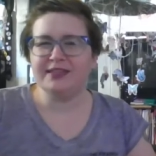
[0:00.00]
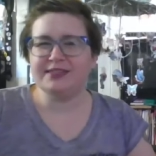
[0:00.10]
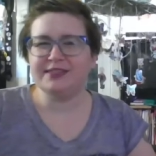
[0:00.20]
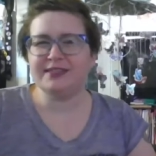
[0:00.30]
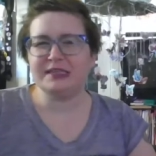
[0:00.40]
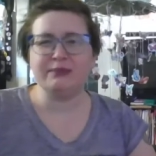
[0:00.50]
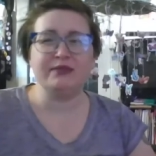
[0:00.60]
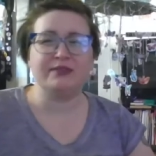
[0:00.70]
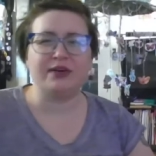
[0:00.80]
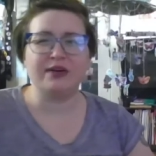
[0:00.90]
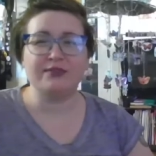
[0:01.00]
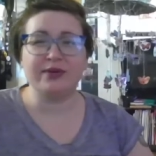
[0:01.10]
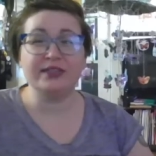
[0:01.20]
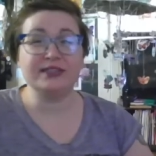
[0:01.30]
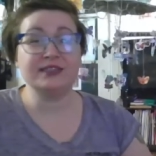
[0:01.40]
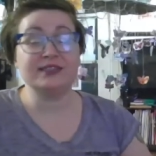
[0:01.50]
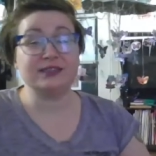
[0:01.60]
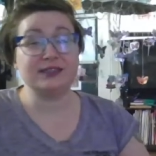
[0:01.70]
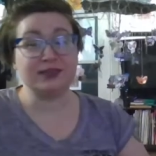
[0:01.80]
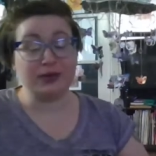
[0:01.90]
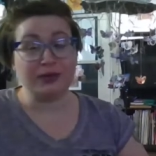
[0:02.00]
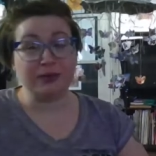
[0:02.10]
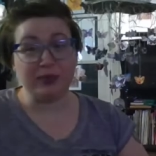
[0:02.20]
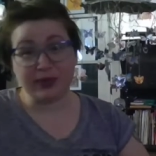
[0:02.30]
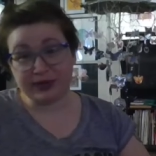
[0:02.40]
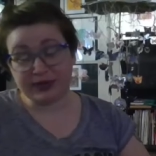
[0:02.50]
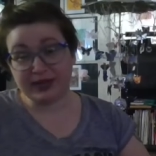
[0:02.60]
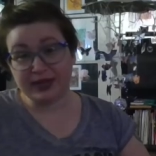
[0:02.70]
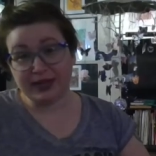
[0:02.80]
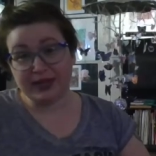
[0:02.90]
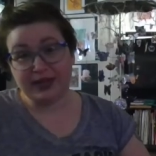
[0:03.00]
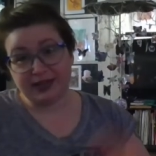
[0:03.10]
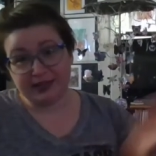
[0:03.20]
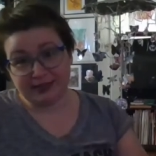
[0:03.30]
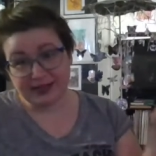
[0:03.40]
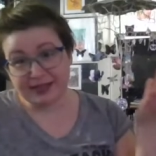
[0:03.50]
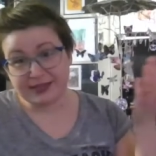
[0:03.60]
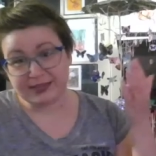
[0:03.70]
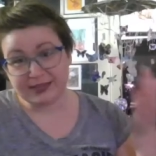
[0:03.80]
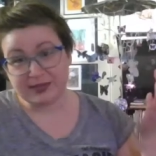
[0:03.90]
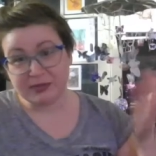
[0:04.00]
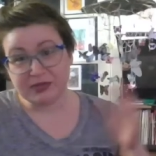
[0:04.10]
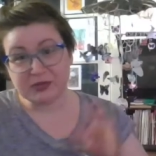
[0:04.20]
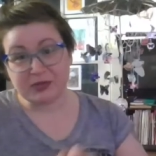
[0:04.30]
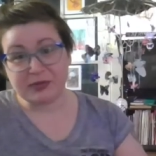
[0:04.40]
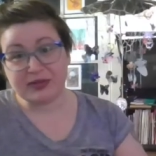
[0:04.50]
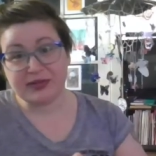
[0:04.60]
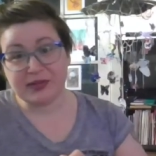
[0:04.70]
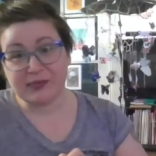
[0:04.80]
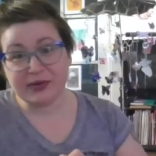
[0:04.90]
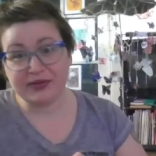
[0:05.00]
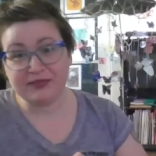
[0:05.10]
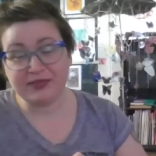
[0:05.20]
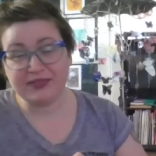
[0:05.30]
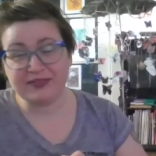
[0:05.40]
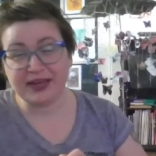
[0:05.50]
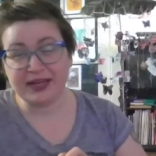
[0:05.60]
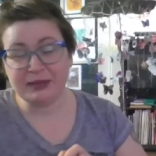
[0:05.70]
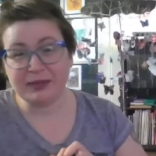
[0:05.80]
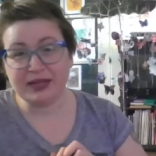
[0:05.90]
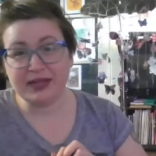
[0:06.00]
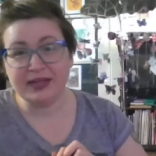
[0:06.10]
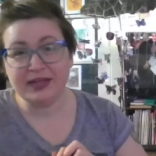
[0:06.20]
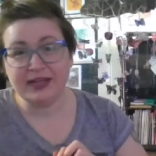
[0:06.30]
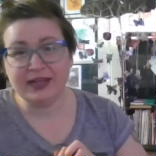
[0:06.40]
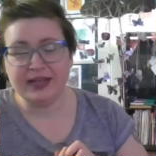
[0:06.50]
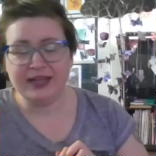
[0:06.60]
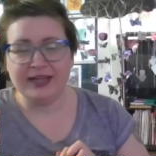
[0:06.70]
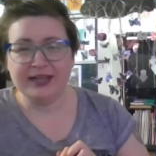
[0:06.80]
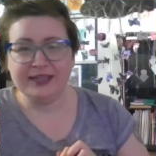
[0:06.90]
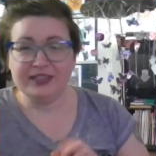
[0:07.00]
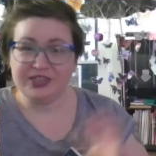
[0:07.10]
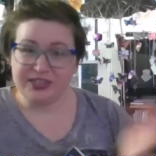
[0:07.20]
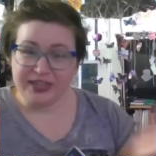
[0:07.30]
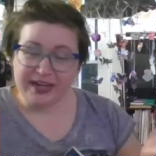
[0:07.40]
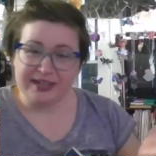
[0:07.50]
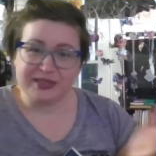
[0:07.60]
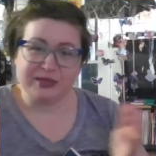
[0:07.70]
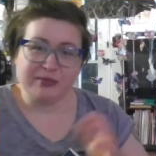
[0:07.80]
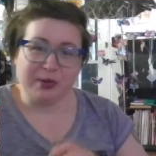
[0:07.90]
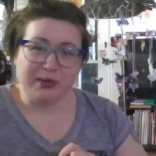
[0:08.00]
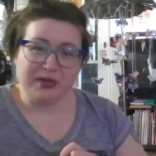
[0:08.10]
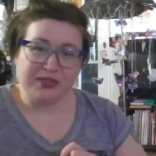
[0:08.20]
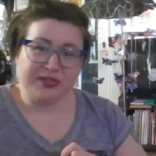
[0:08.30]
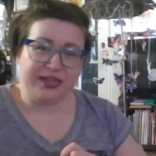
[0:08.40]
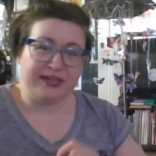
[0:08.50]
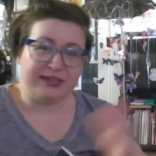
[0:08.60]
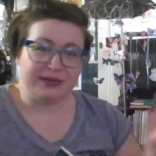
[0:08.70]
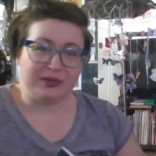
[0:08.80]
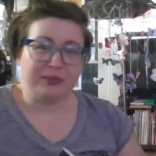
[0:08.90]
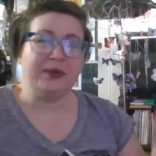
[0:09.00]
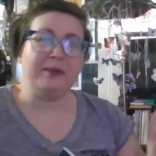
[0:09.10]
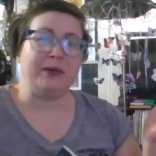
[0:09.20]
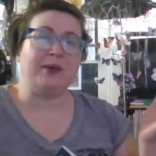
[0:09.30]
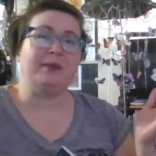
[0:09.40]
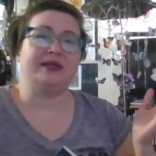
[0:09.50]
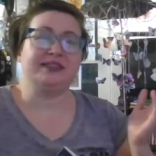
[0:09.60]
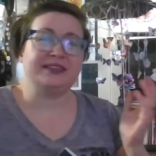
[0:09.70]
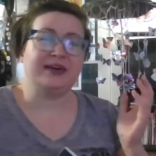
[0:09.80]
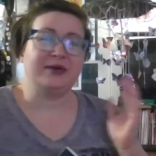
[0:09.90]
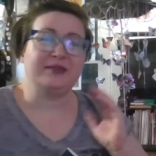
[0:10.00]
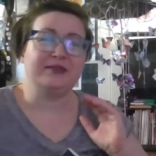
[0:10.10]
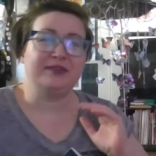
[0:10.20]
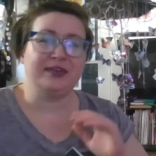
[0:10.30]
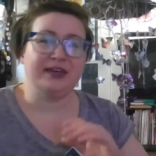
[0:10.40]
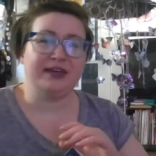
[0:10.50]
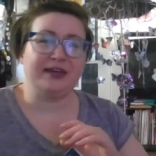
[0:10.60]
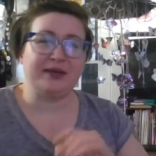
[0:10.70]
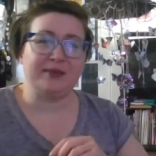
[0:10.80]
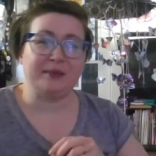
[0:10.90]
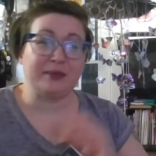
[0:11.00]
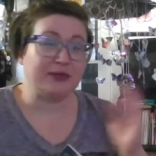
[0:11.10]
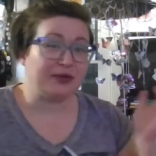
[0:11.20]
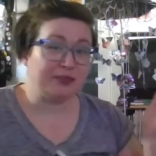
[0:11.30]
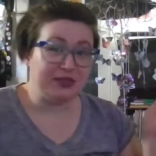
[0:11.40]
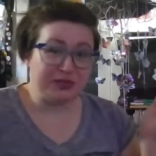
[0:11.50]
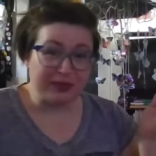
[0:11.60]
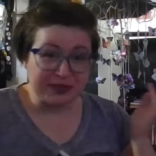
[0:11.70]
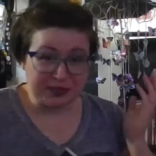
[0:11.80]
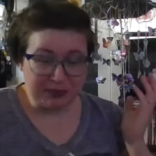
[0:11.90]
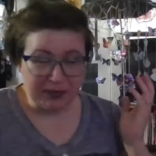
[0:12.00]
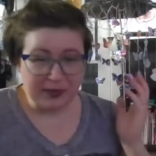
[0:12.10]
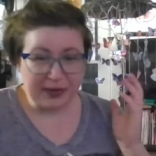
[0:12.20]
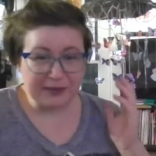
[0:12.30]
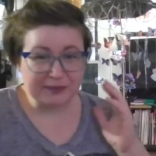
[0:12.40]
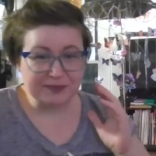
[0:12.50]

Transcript: this theme of our voices is so important. I want to thank the Long Beach Public Library for inviting me to share some poetry and a little bit about myself. Um, I'm a Long Beach-based poet.